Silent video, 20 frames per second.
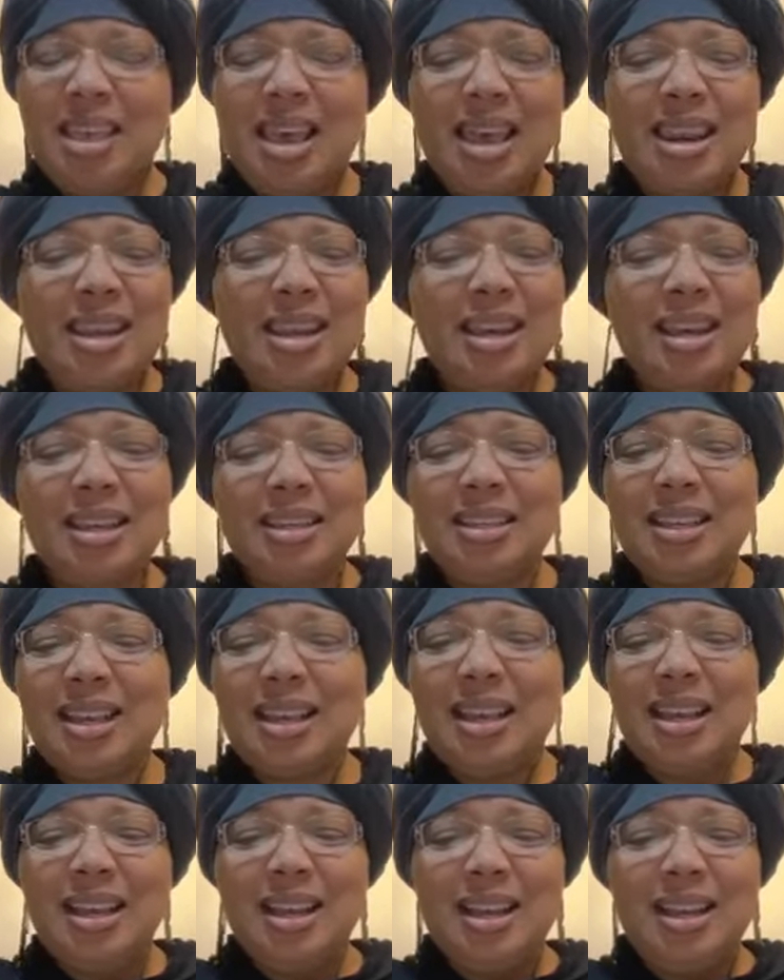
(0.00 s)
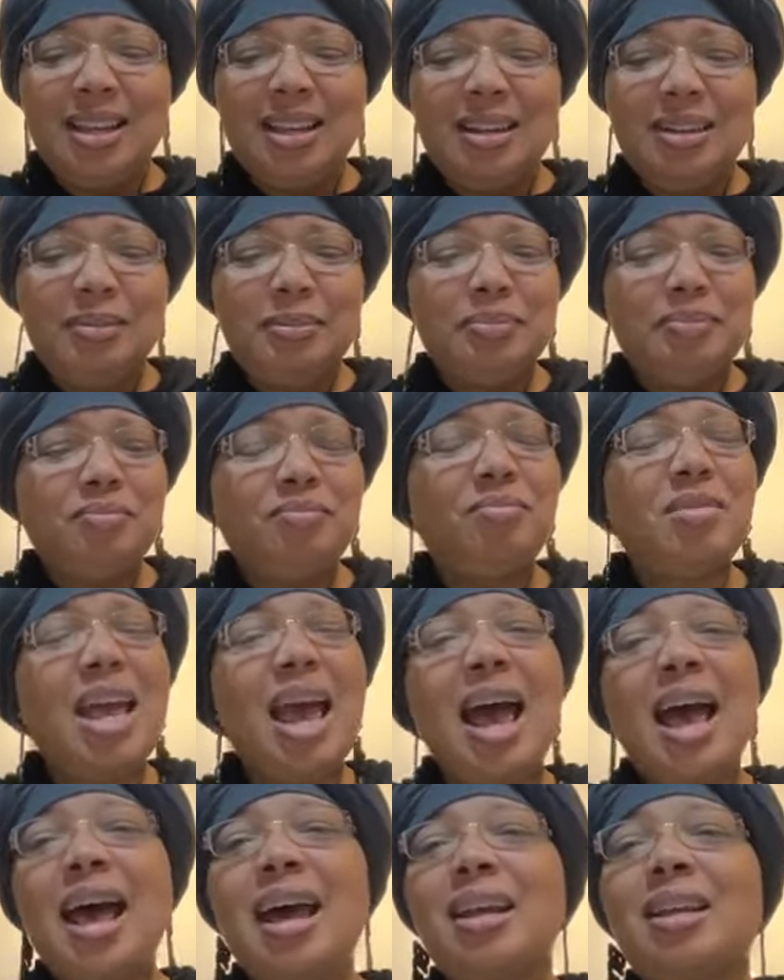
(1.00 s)
That is.
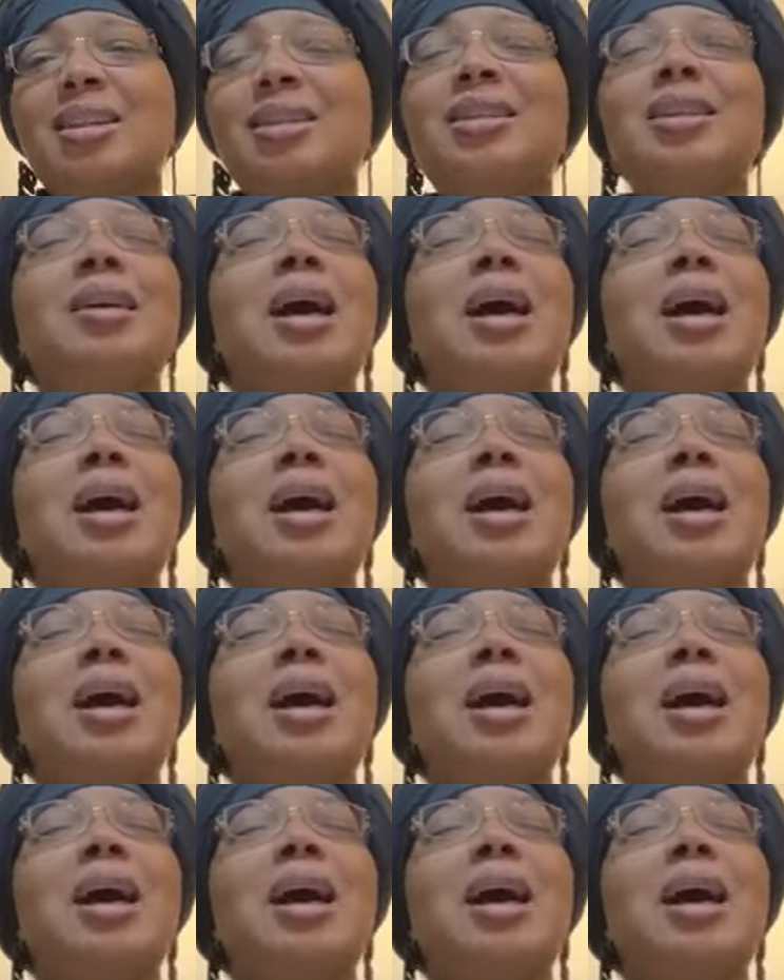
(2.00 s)
That,